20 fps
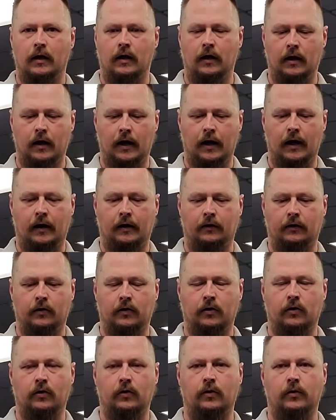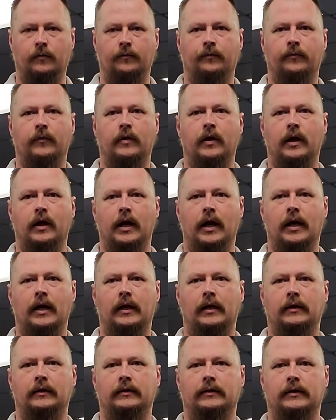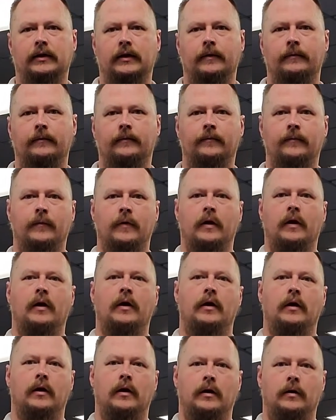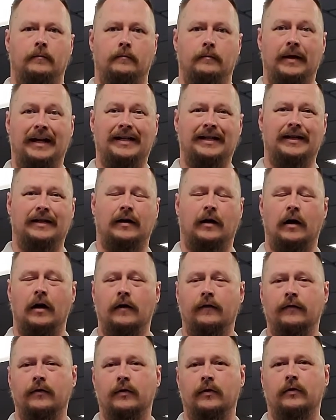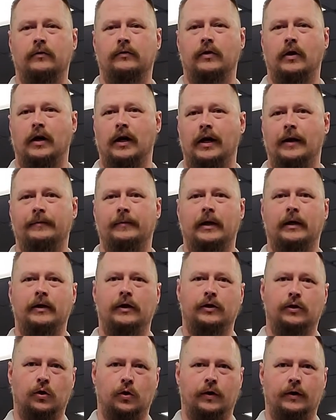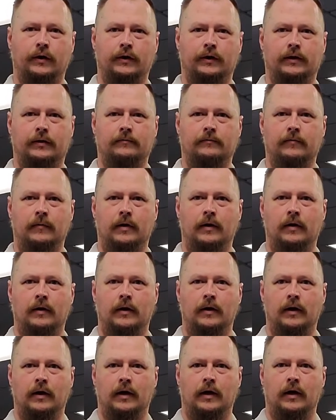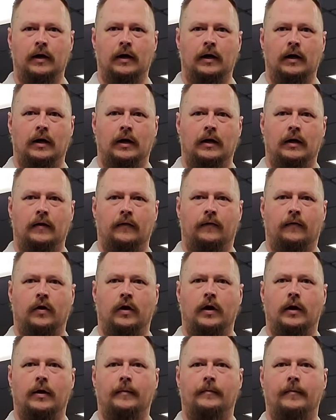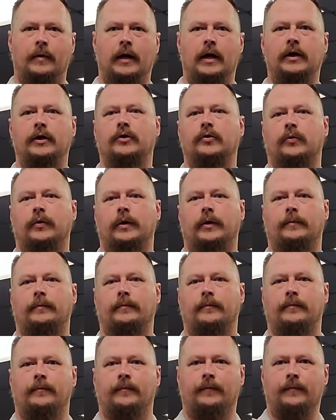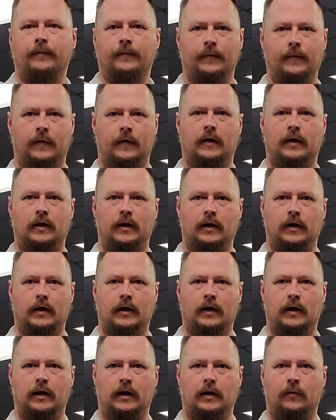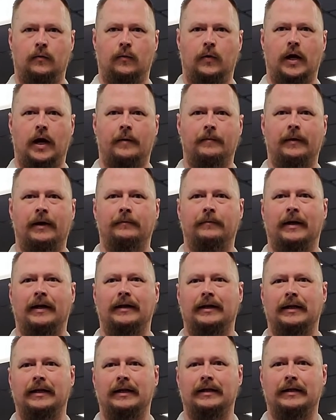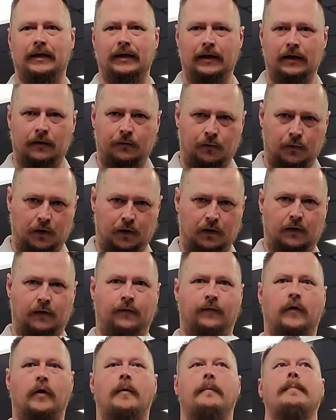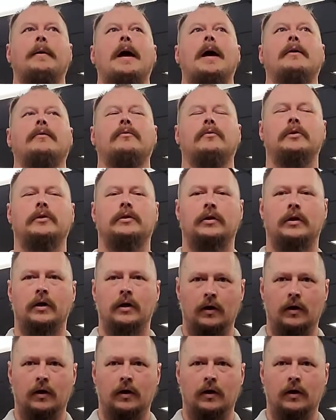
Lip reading: and your legs, basically all of your limbs and your joints from injury. And what I mean by this is when you fall backwards,